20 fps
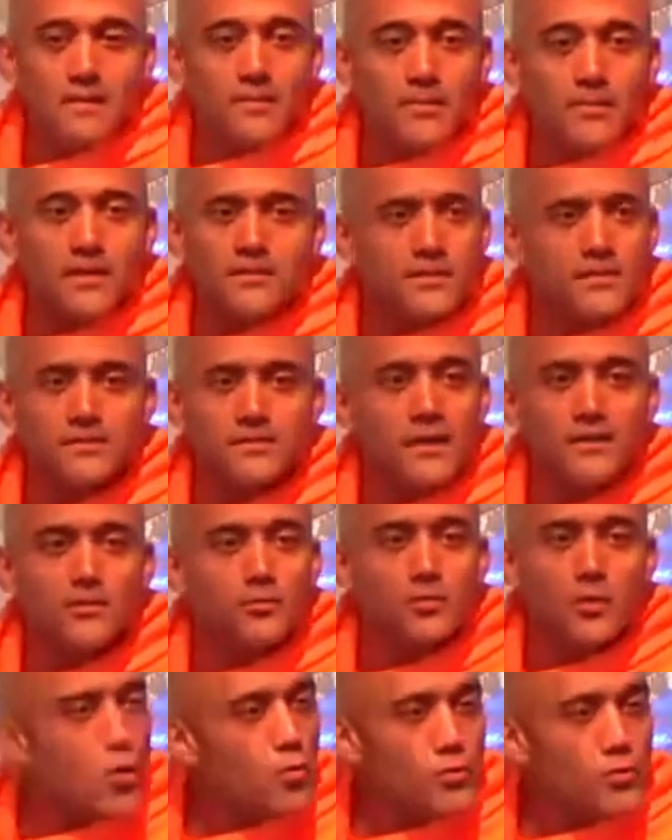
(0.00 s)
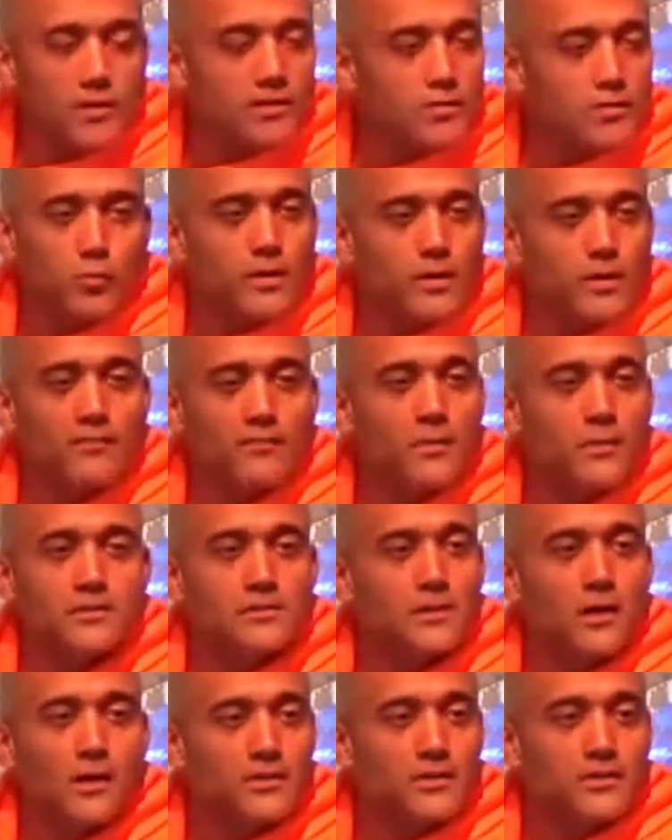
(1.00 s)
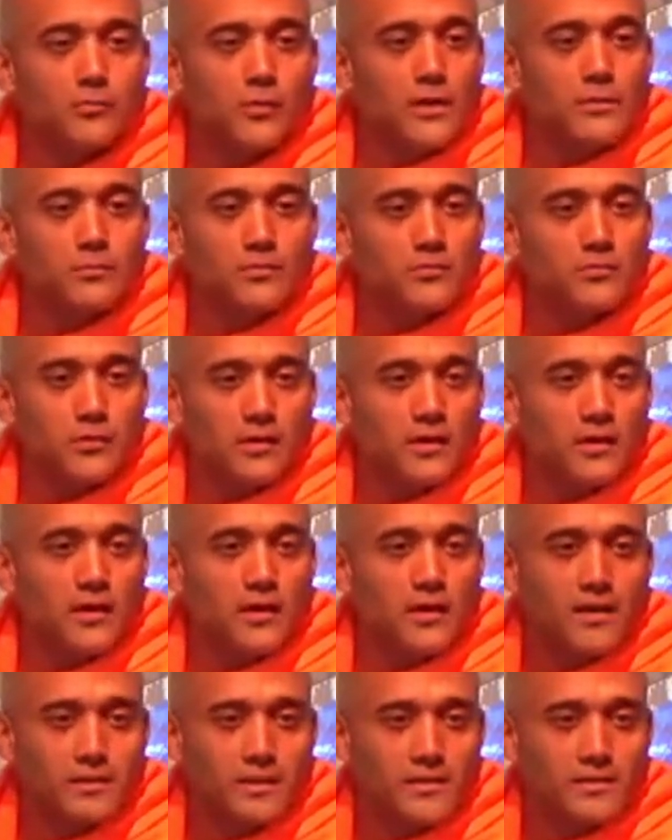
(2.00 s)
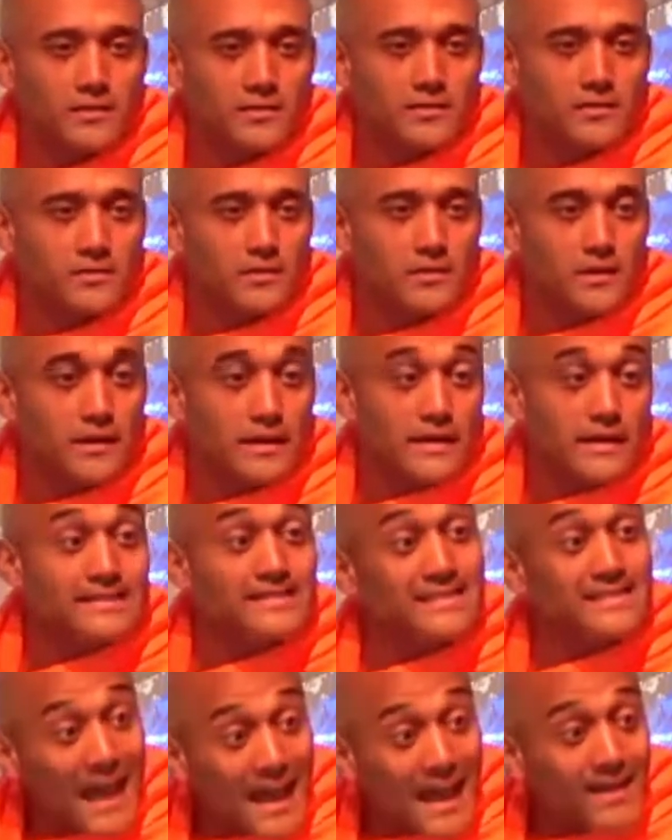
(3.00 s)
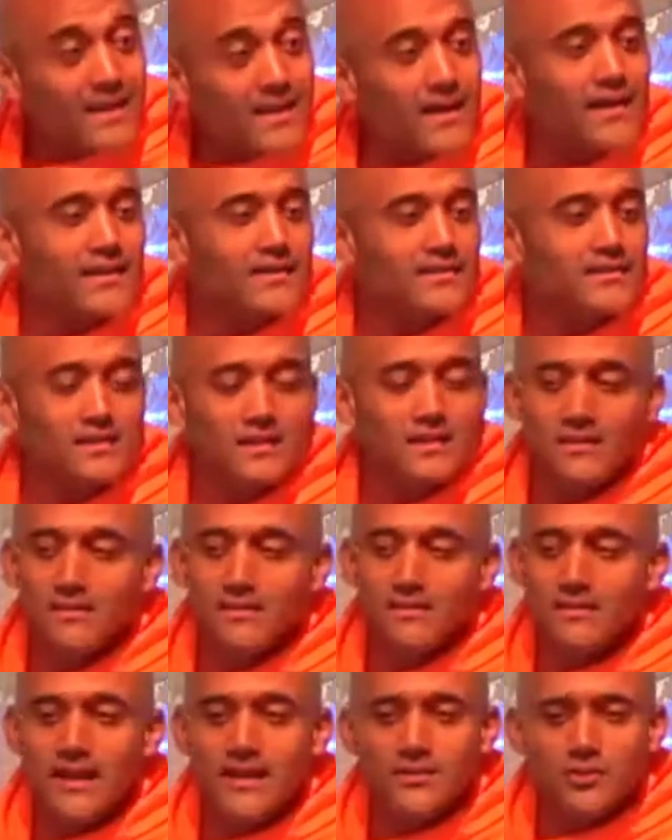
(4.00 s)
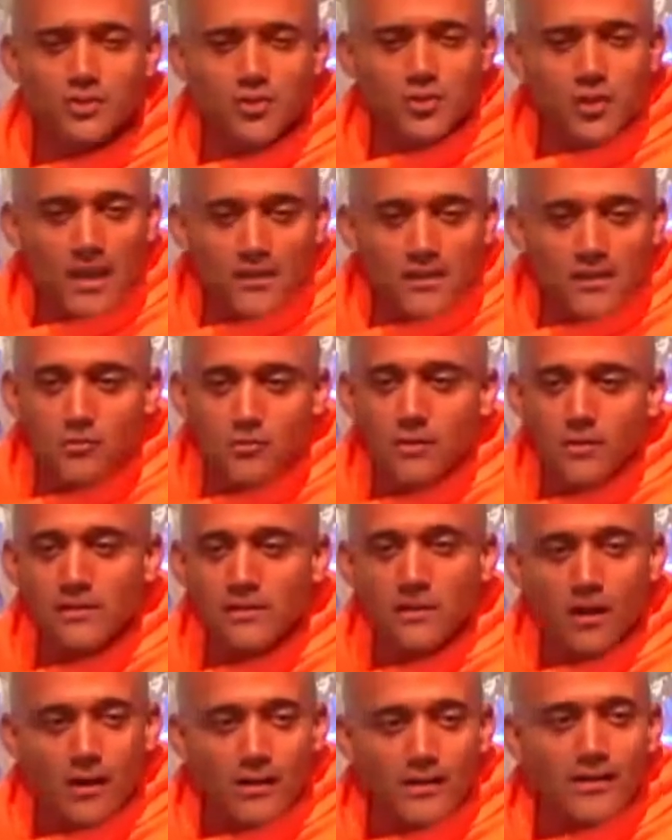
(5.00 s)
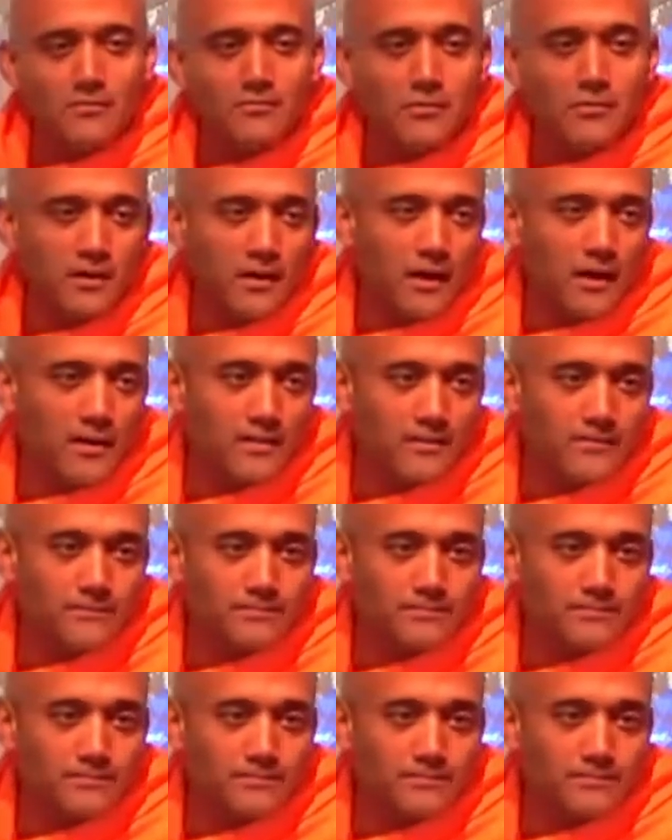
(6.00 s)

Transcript: He says, then you know that you won't have much longer to wait before God realization. It's that high a state, that genuine longing for God.